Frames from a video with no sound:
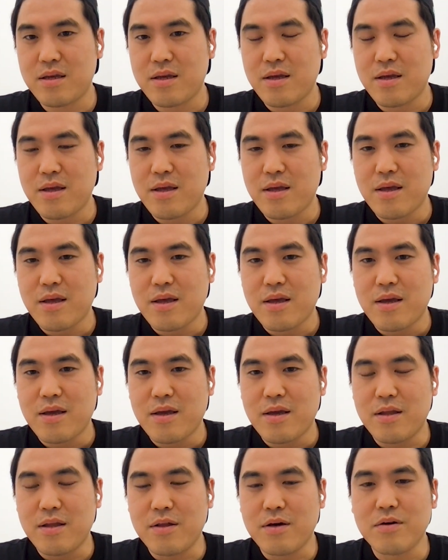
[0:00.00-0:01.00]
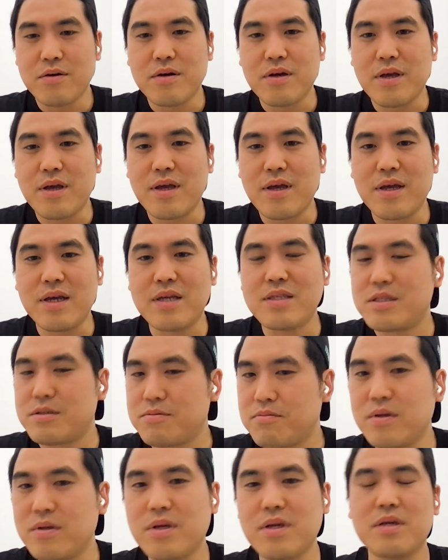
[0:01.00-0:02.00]
Hmm. You know, it's
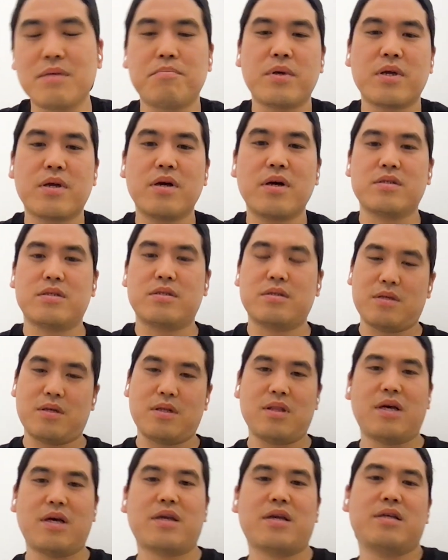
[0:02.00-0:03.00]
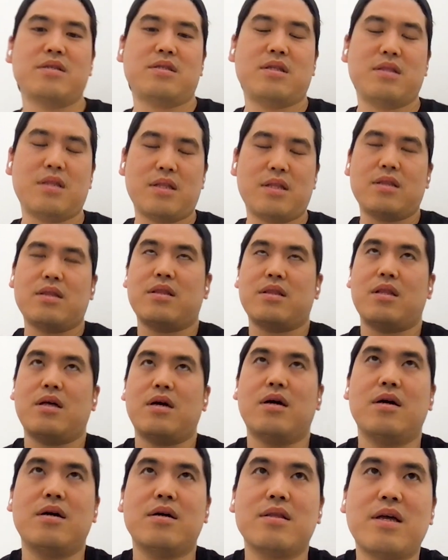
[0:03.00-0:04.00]
because like, it,
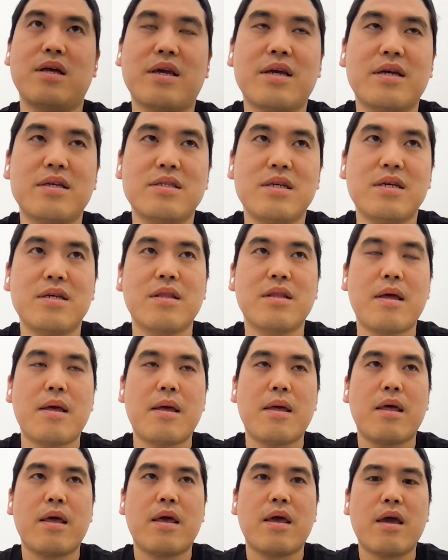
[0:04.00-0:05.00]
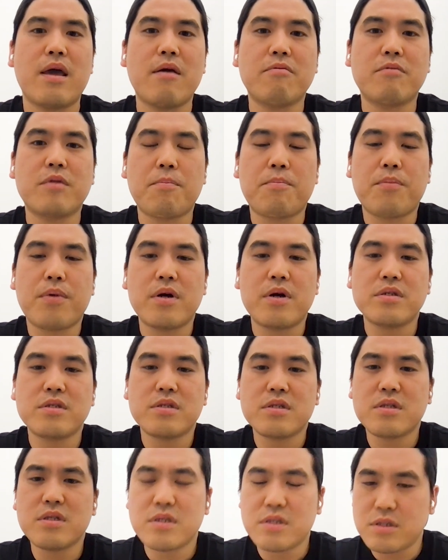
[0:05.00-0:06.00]
uh, like I said, if the
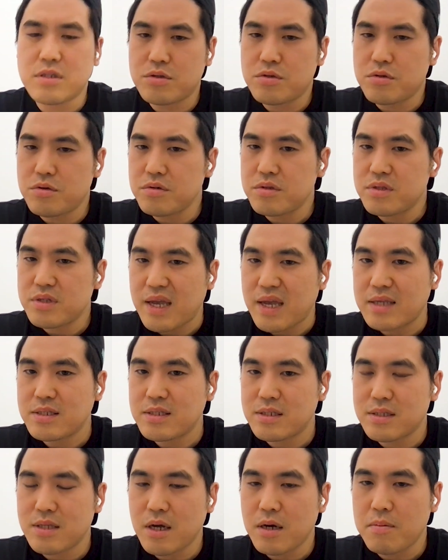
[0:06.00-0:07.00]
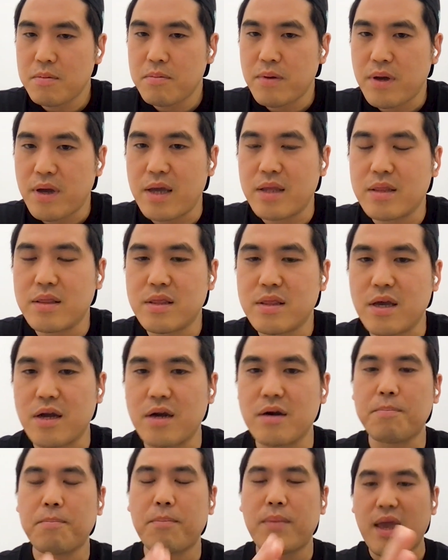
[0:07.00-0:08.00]
person is too tensed up and
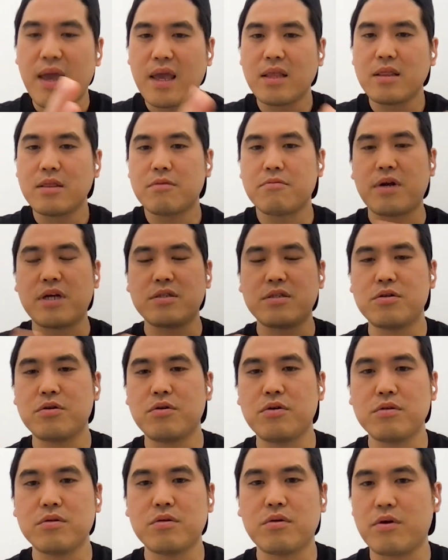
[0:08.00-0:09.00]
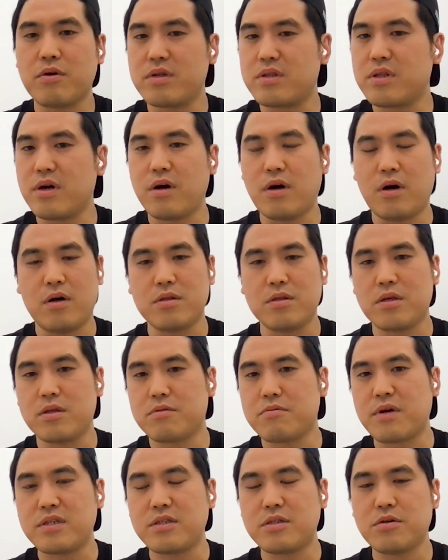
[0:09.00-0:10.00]
their pain threshold or the all the
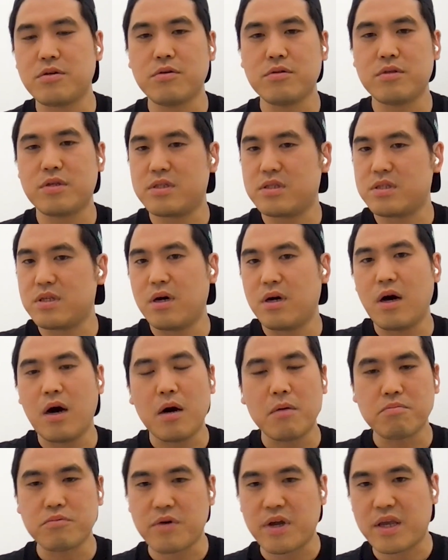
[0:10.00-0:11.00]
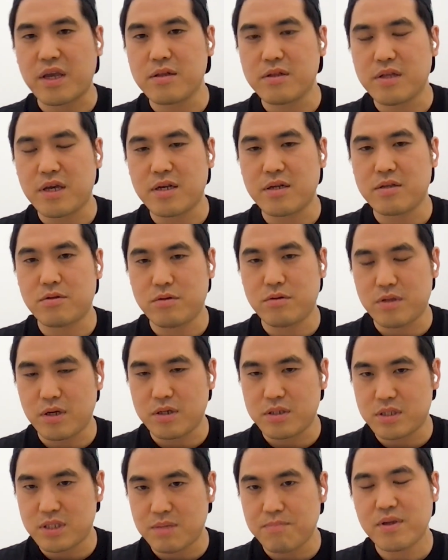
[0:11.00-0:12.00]
threshold is uh, upregulated to the
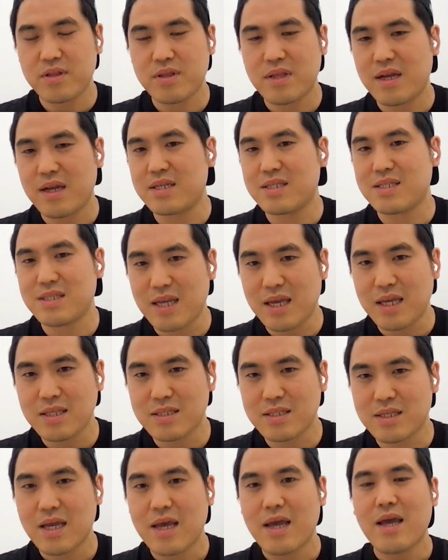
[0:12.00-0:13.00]
sympathetic states,